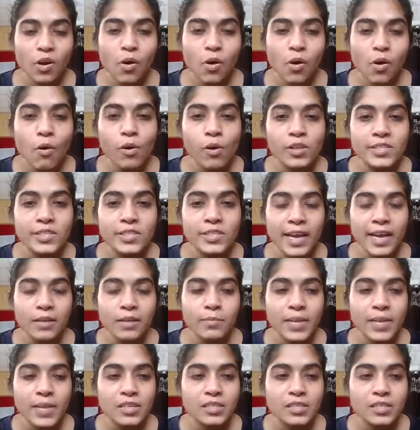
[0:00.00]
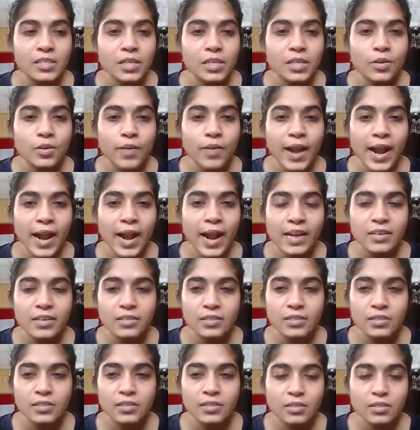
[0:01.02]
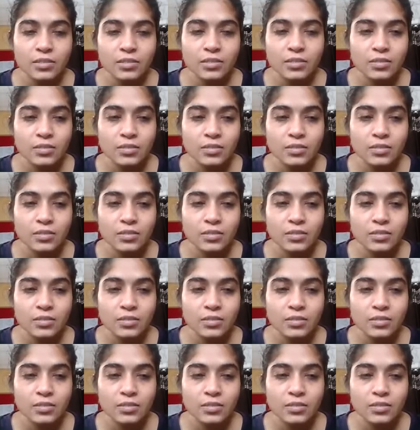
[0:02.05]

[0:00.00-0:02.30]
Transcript: all segments in your hands.